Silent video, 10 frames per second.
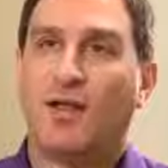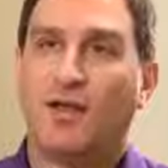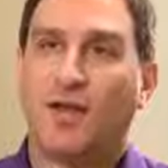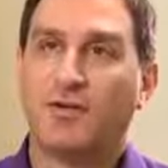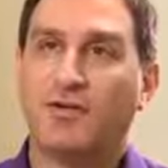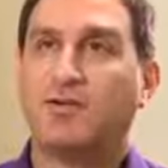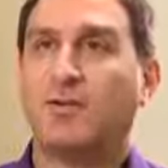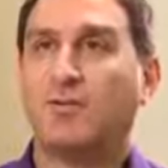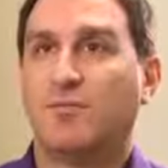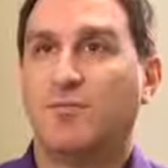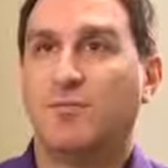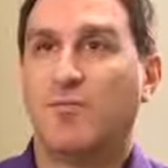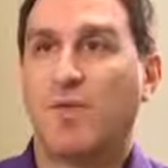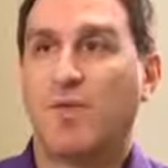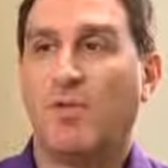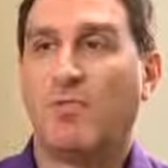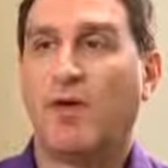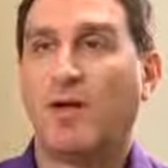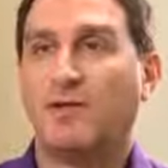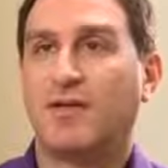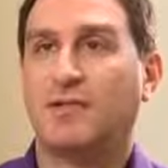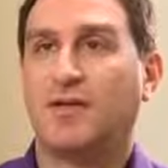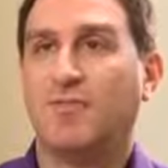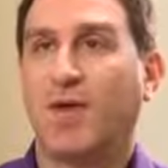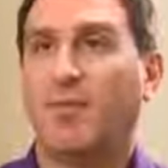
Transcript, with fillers: collections and processing of